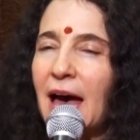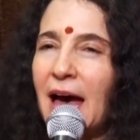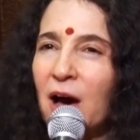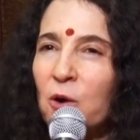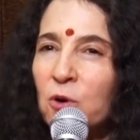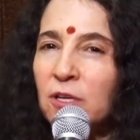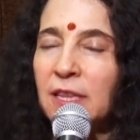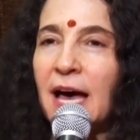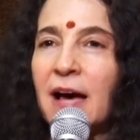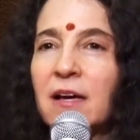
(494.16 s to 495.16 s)
our
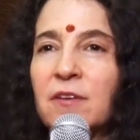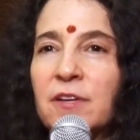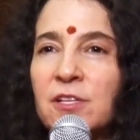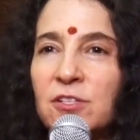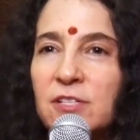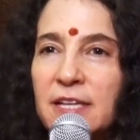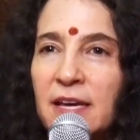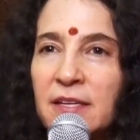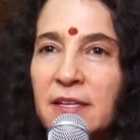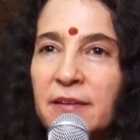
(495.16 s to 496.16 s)
lack of
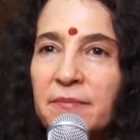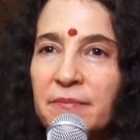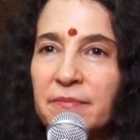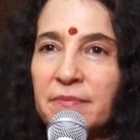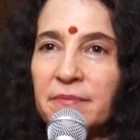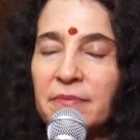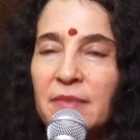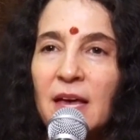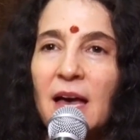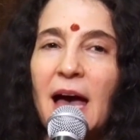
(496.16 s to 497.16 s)
understanding,
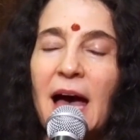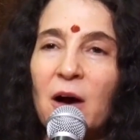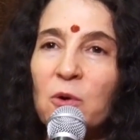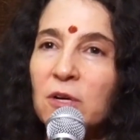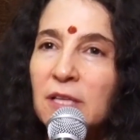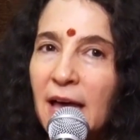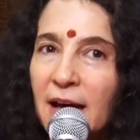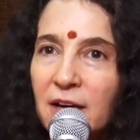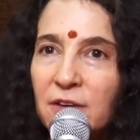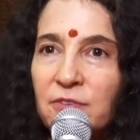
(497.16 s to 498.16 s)
our
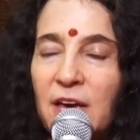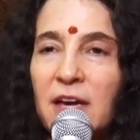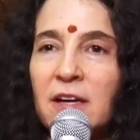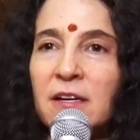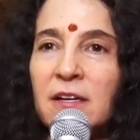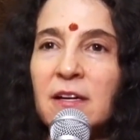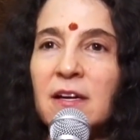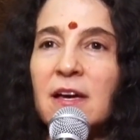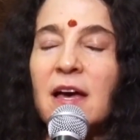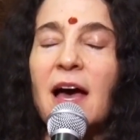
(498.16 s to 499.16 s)
lack of care,
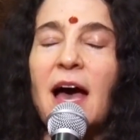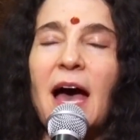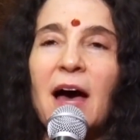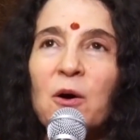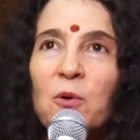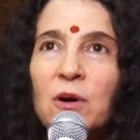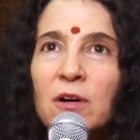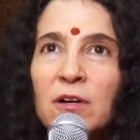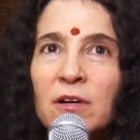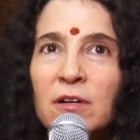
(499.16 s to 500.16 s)

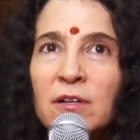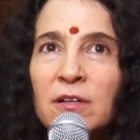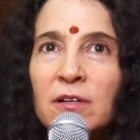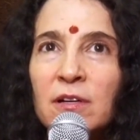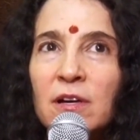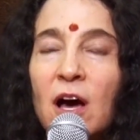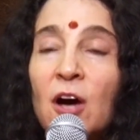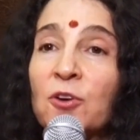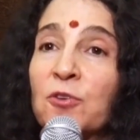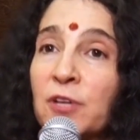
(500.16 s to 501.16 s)
our
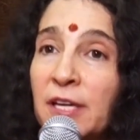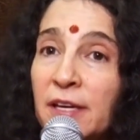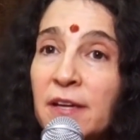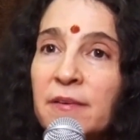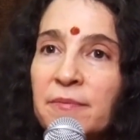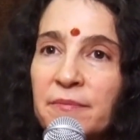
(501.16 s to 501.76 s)
greed,